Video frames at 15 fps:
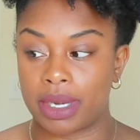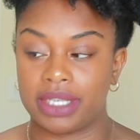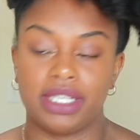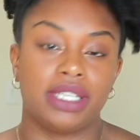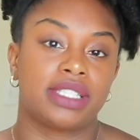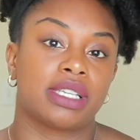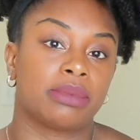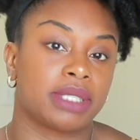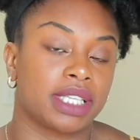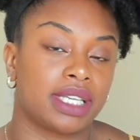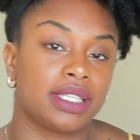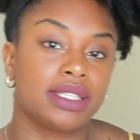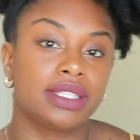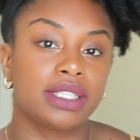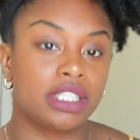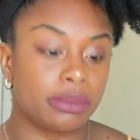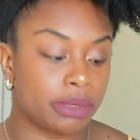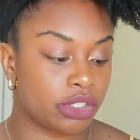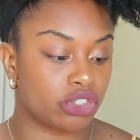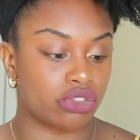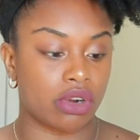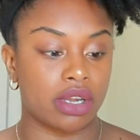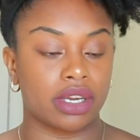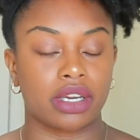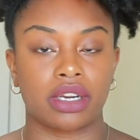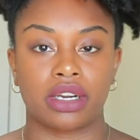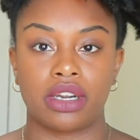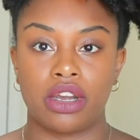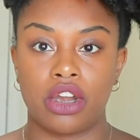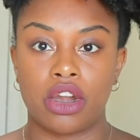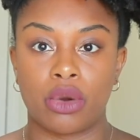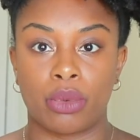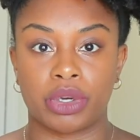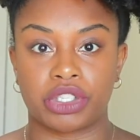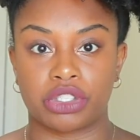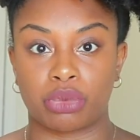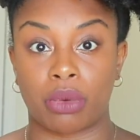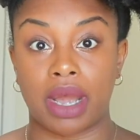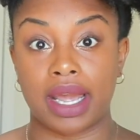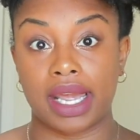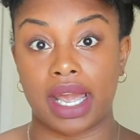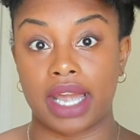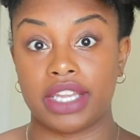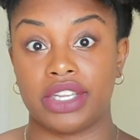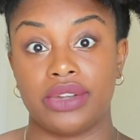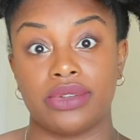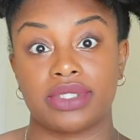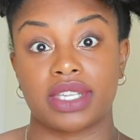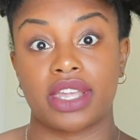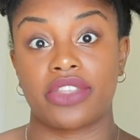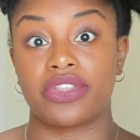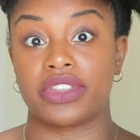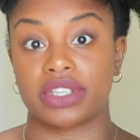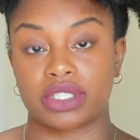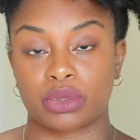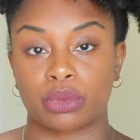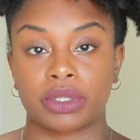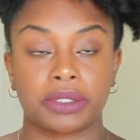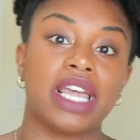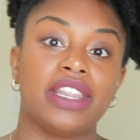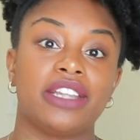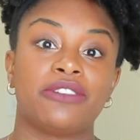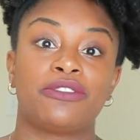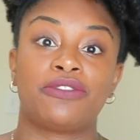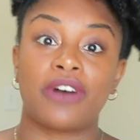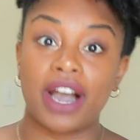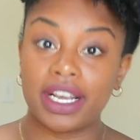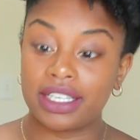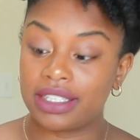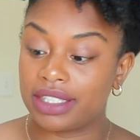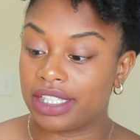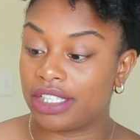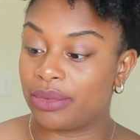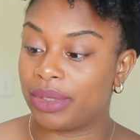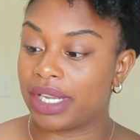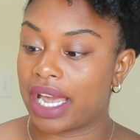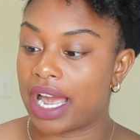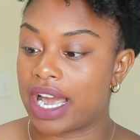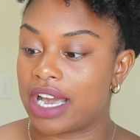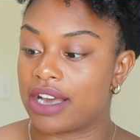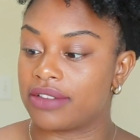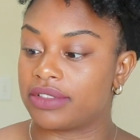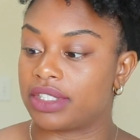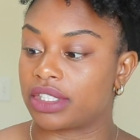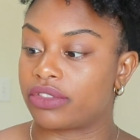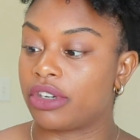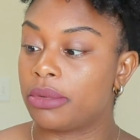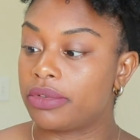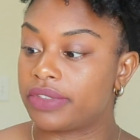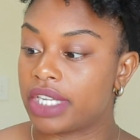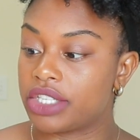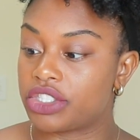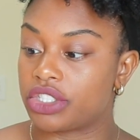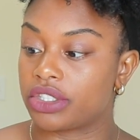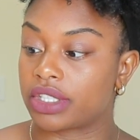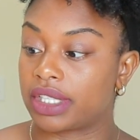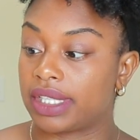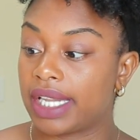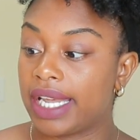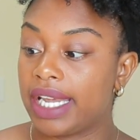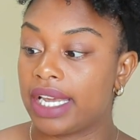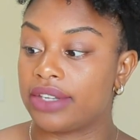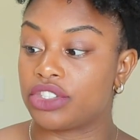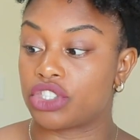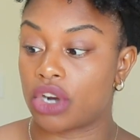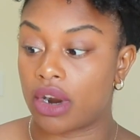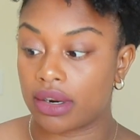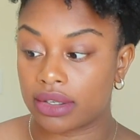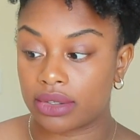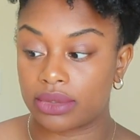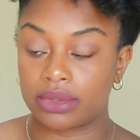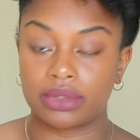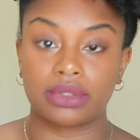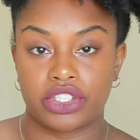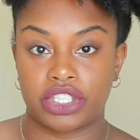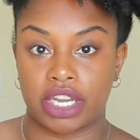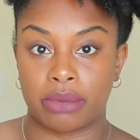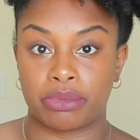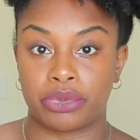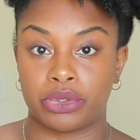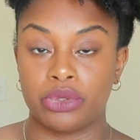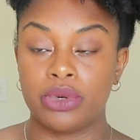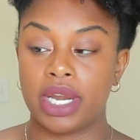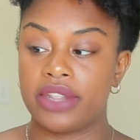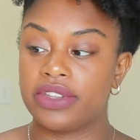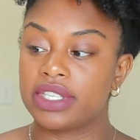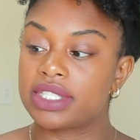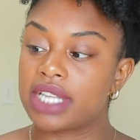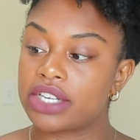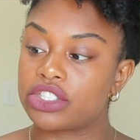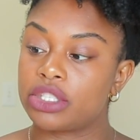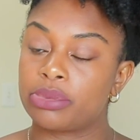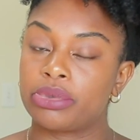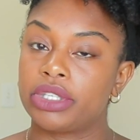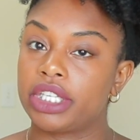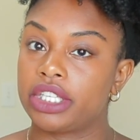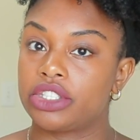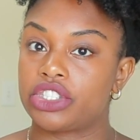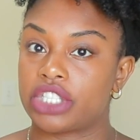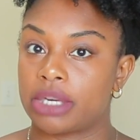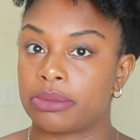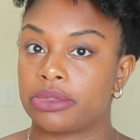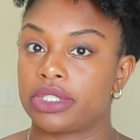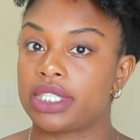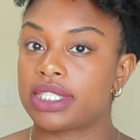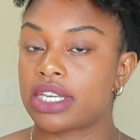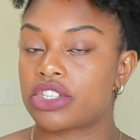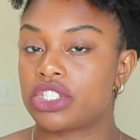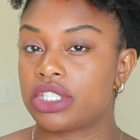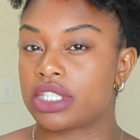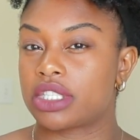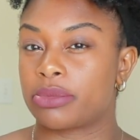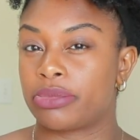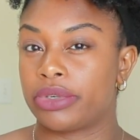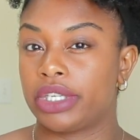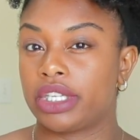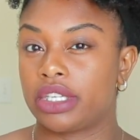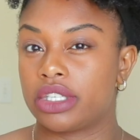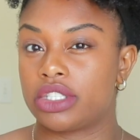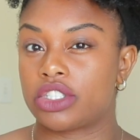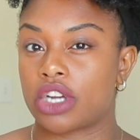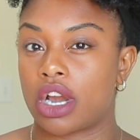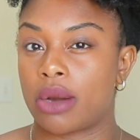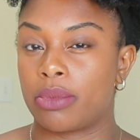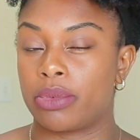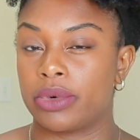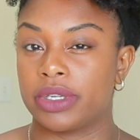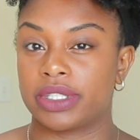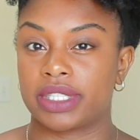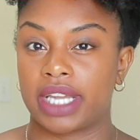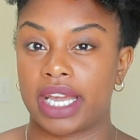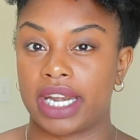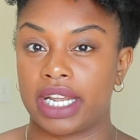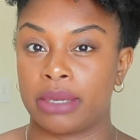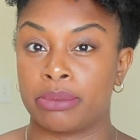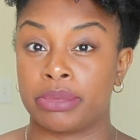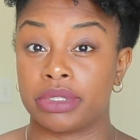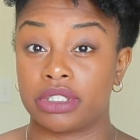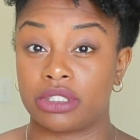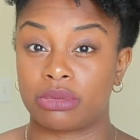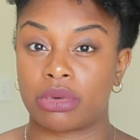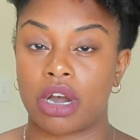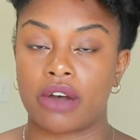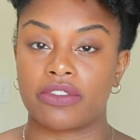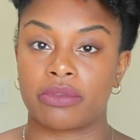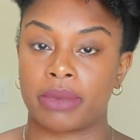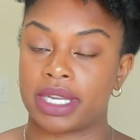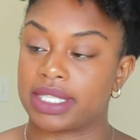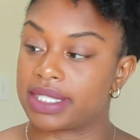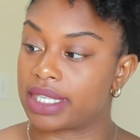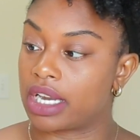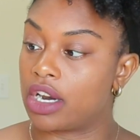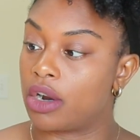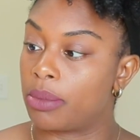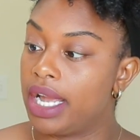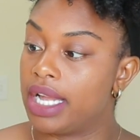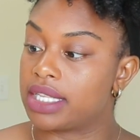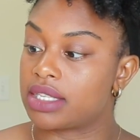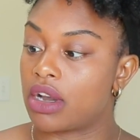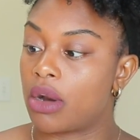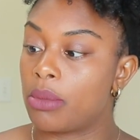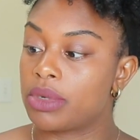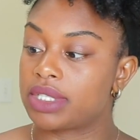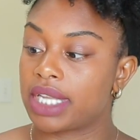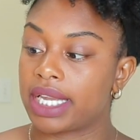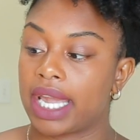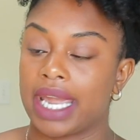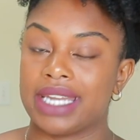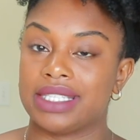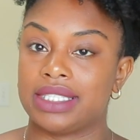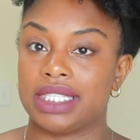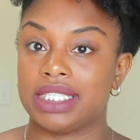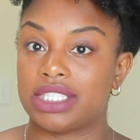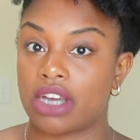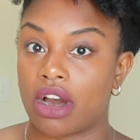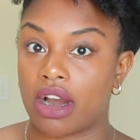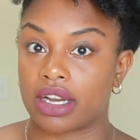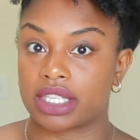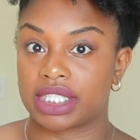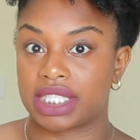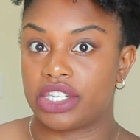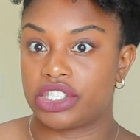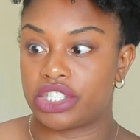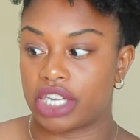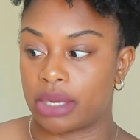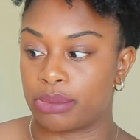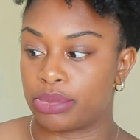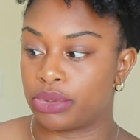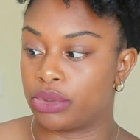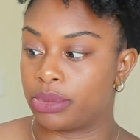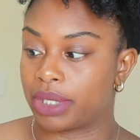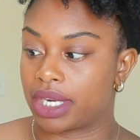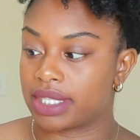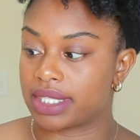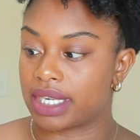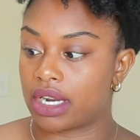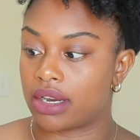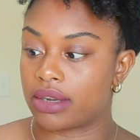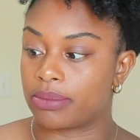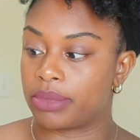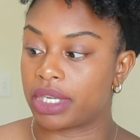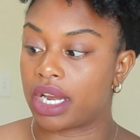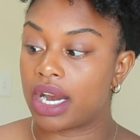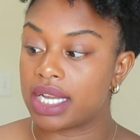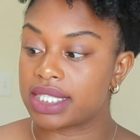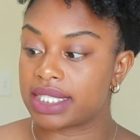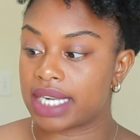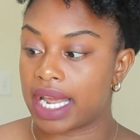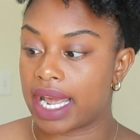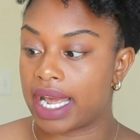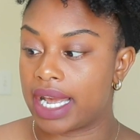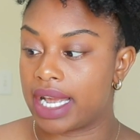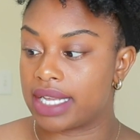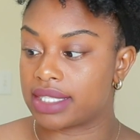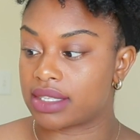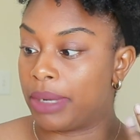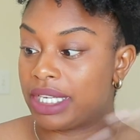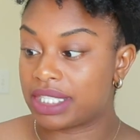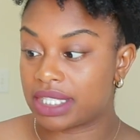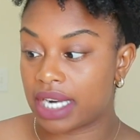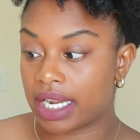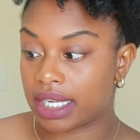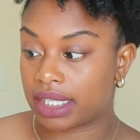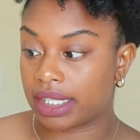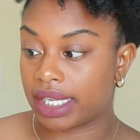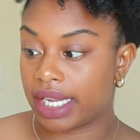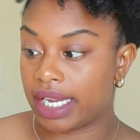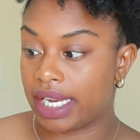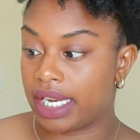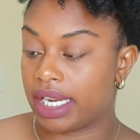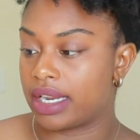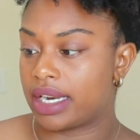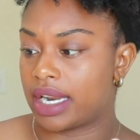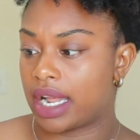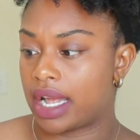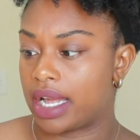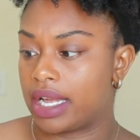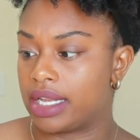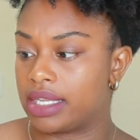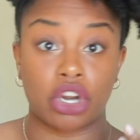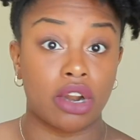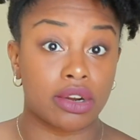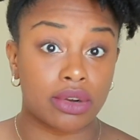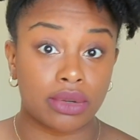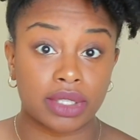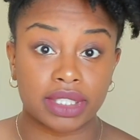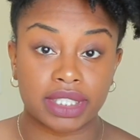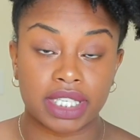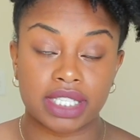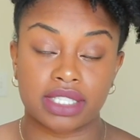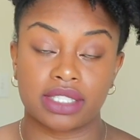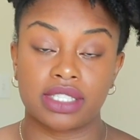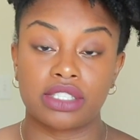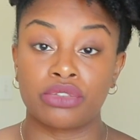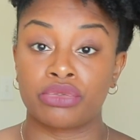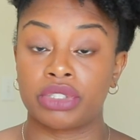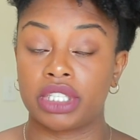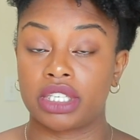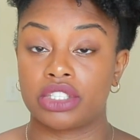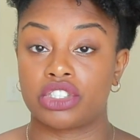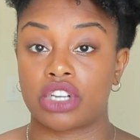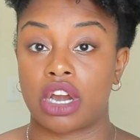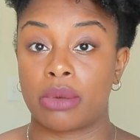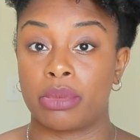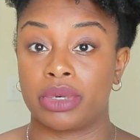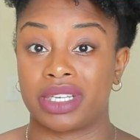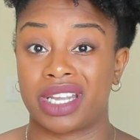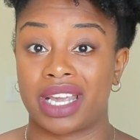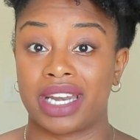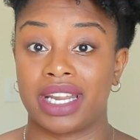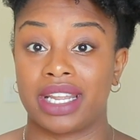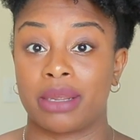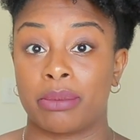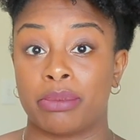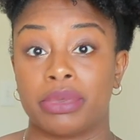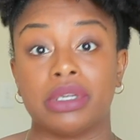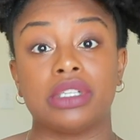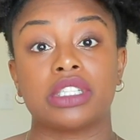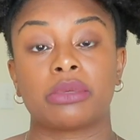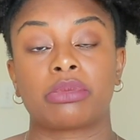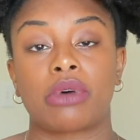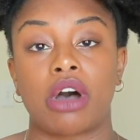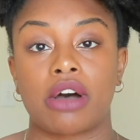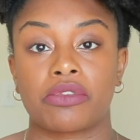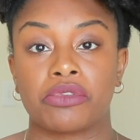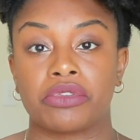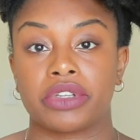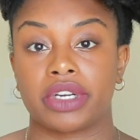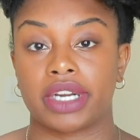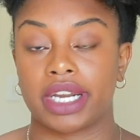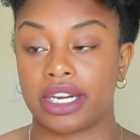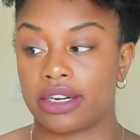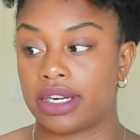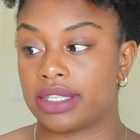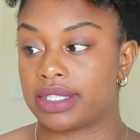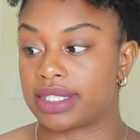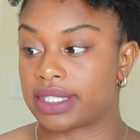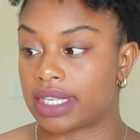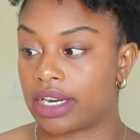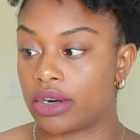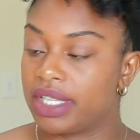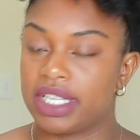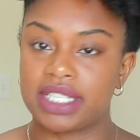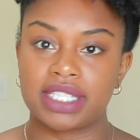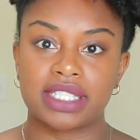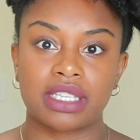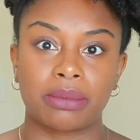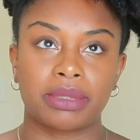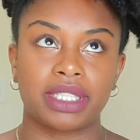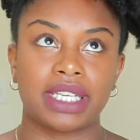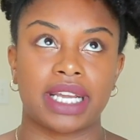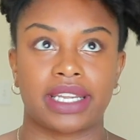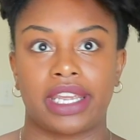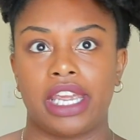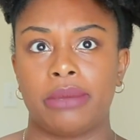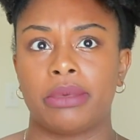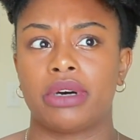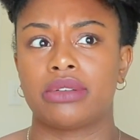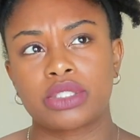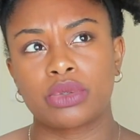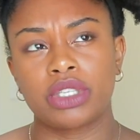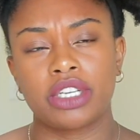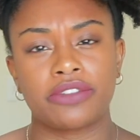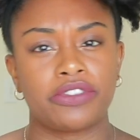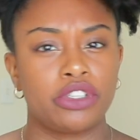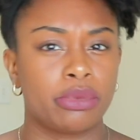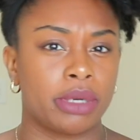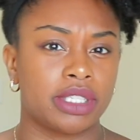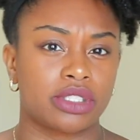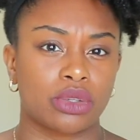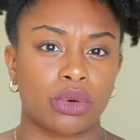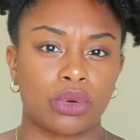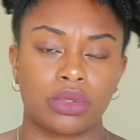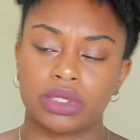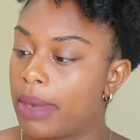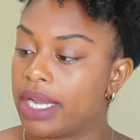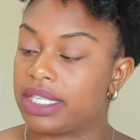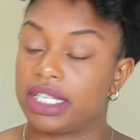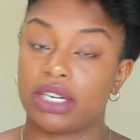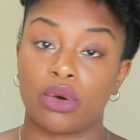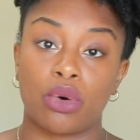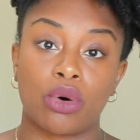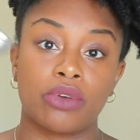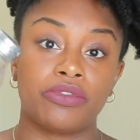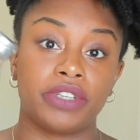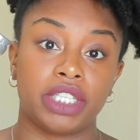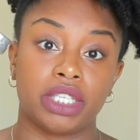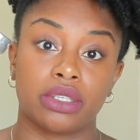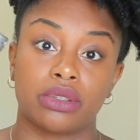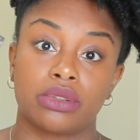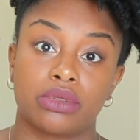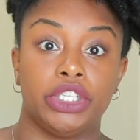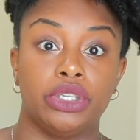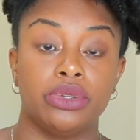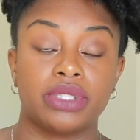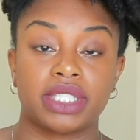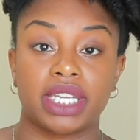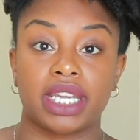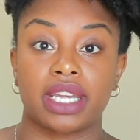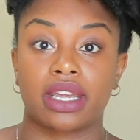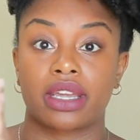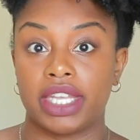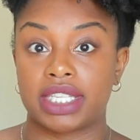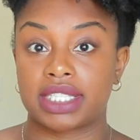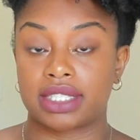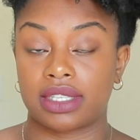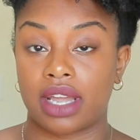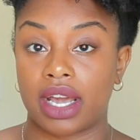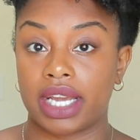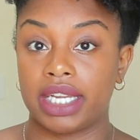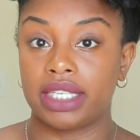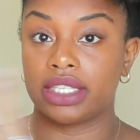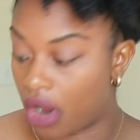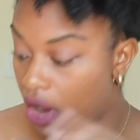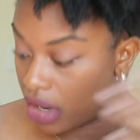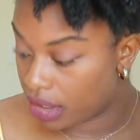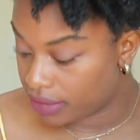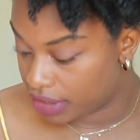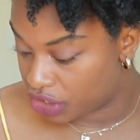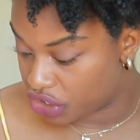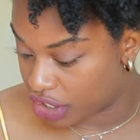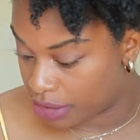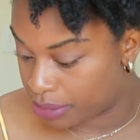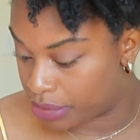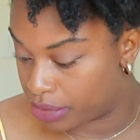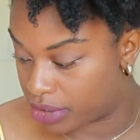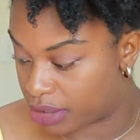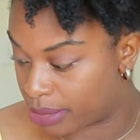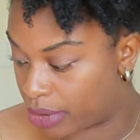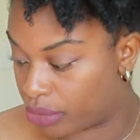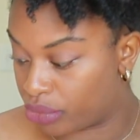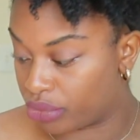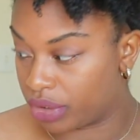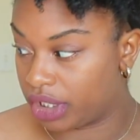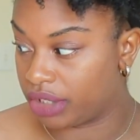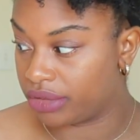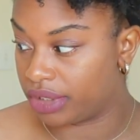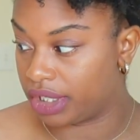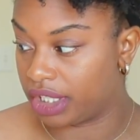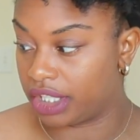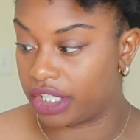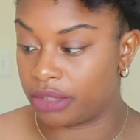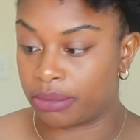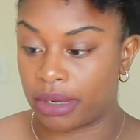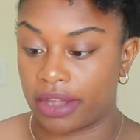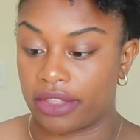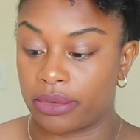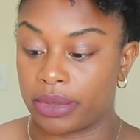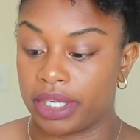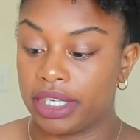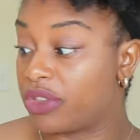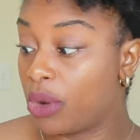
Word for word: I need something a little bit stronger, which is why I use this one. And then finally, we have the Creme of Nature Clay and Charcoal Shampoo. And this is actually a pretty good shampoo. This actually does a pretty good job with getting buildup off of my scalp. It's almost like a detox shampoo because it because it has bentonite clay, it has charcoal in it. So does a really good job with getting buildup off of your hair and scalp. This is something that came out, it's only a few months old. I did a whole video using this line. All of these shampoos smell really, really good, by the way.